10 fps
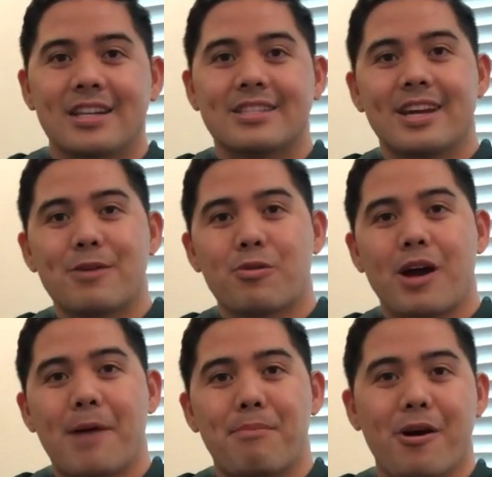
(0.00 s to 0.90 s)
today
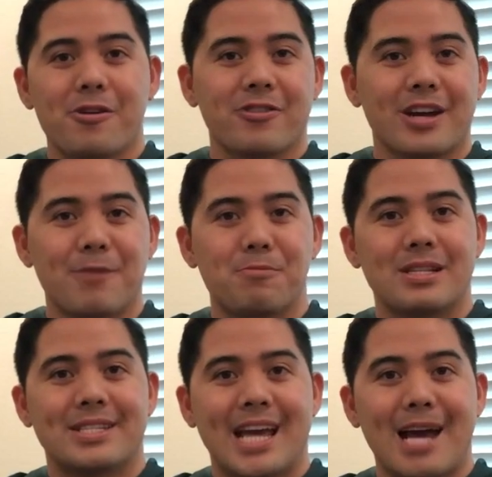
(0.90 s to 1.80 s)
I'm partnering up
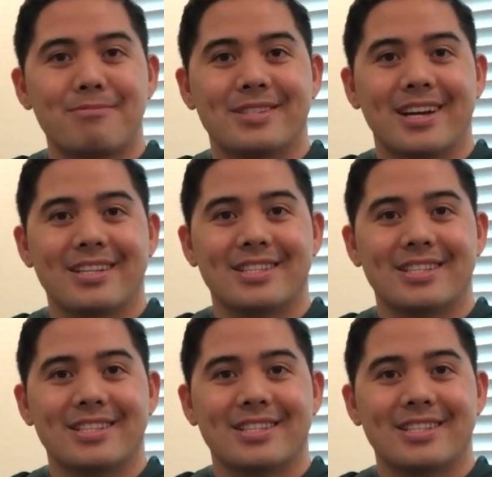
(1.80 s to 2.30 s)
with Taptes,